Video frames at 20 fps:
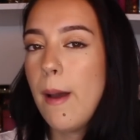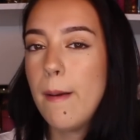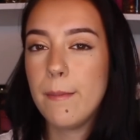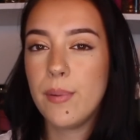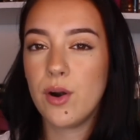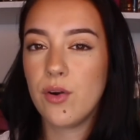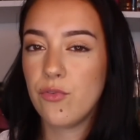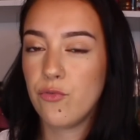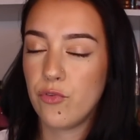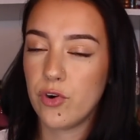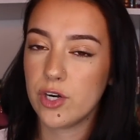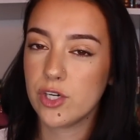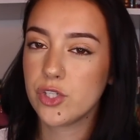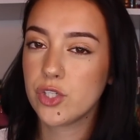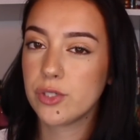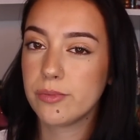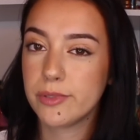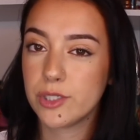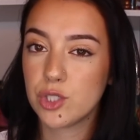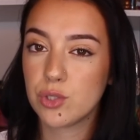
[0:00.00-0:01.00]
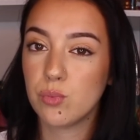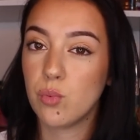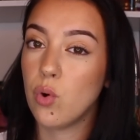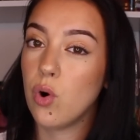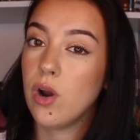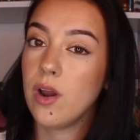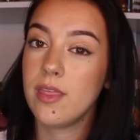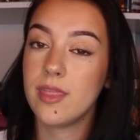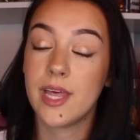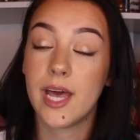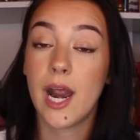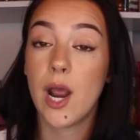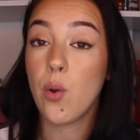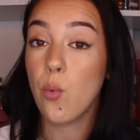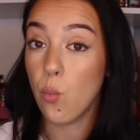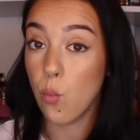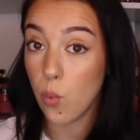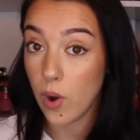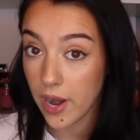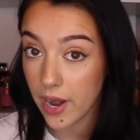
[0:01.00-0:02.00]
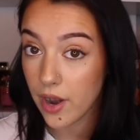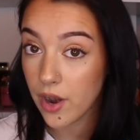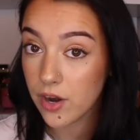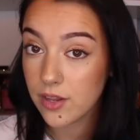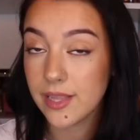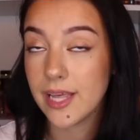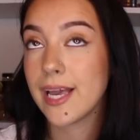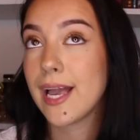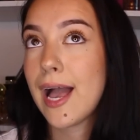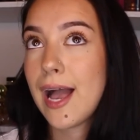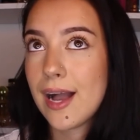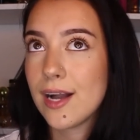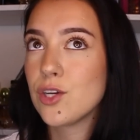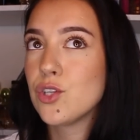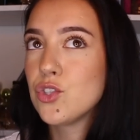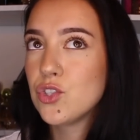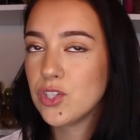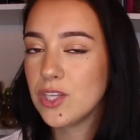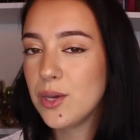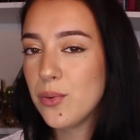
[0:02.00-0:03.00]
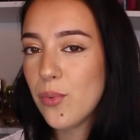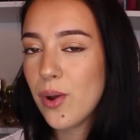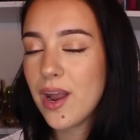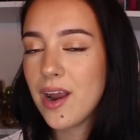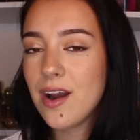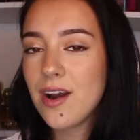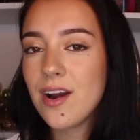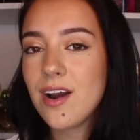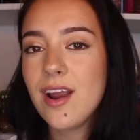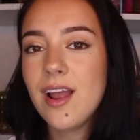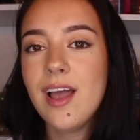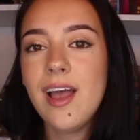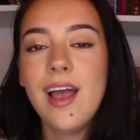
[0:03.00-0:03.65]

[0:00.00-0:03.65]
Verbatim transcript: prefer so much more and that I wear, like actually wear